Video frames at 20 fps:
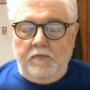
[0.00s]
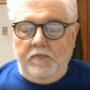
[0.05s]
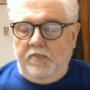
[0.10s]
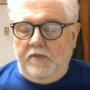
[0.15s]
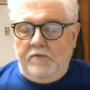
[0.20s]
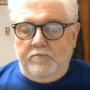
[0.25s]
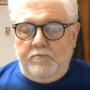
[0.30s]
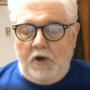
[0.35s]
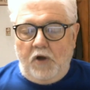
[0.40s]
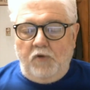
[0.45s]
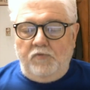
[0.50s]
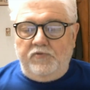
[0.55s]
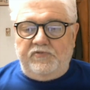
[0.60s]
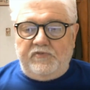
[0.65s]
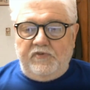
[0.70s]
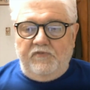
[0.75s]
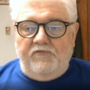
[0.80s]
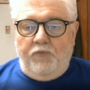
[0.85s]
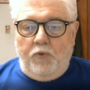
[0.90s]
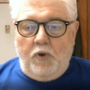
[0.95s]
the
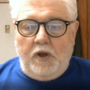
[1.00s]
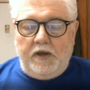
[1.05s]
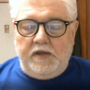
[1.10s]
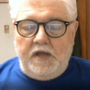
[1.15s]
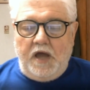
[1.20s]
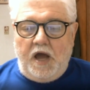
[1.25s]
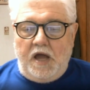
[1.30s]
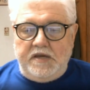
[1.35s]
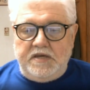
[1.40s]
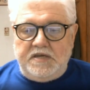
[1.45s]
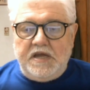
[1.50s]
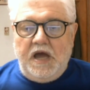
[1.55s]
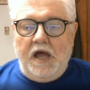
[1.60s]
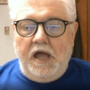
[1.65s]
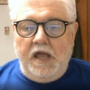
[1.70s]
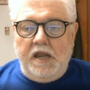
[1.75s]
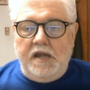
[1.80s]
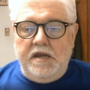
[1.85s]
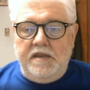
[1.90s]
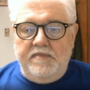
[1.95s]
most of what got
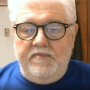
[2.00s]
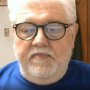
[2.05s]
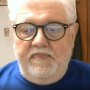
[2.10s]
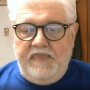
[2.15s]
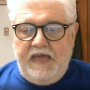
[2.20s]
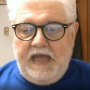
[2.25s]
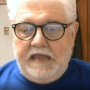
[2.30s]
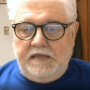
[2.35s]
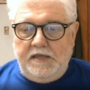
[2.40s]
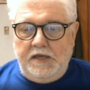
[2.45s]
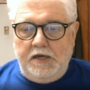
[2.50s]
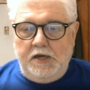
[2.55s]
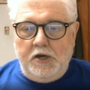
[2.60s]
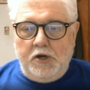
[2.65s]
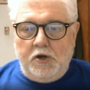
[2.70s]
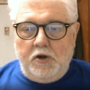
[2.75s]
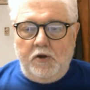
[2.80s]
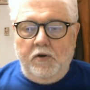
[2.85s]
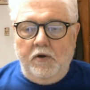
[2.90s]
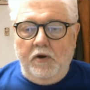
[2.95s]
done that
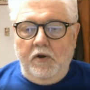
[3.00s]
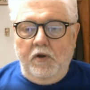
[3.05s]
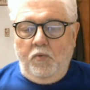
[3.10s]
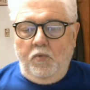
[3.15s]
year